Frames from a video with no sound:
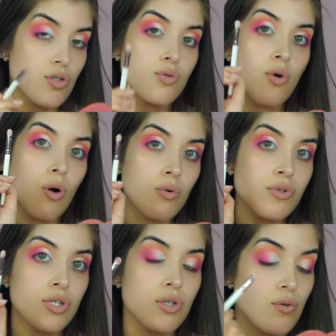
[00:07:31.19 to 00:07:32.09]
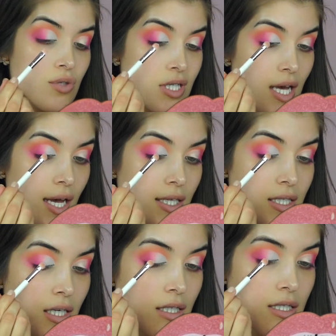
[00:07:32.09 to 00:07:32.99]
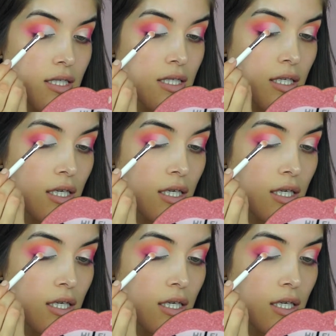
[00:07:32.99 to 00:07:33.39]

to only use the excess